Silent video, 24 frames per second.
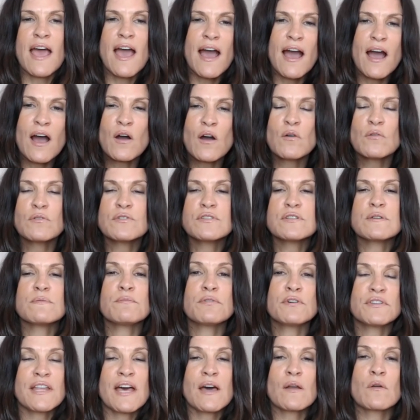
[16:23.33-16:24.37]
how to
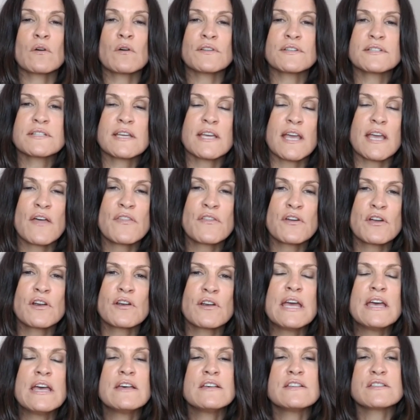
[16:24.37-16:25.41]
put that all
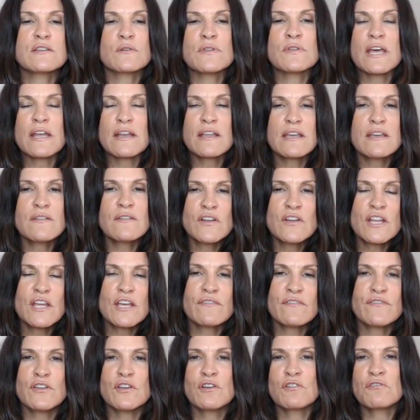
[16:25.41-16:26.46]
together so that even
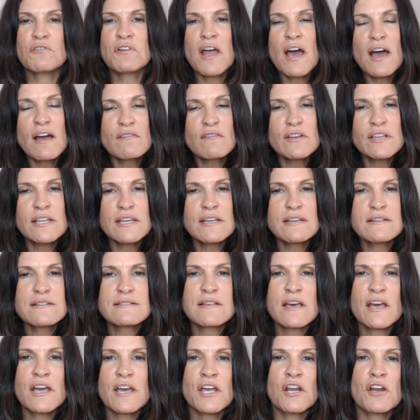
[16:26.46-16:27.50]
if you're not really a
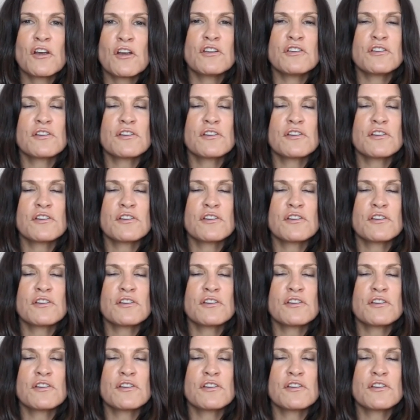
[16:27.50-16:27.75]
designer,